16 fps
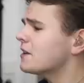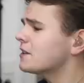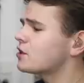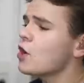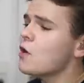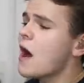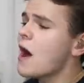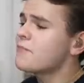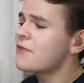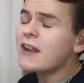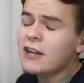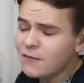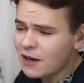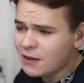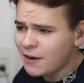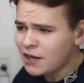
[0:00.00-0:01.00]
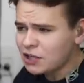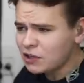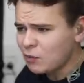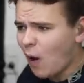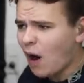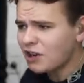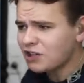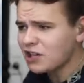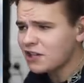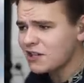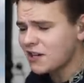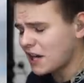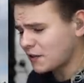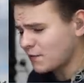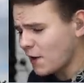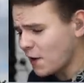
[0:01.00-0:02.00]
So, thank you very much for watching
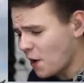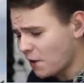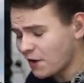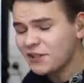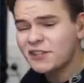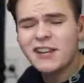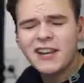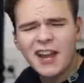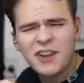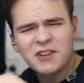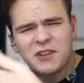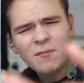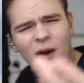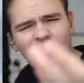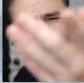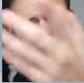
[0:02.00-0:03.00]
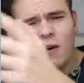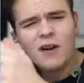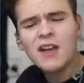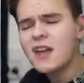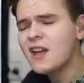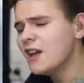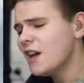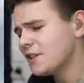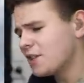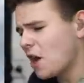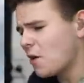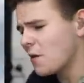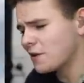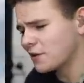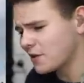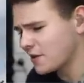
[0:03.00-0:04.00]
today's video, and I'll see you guys tomorrow. As
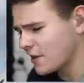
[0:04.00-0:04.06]
always, good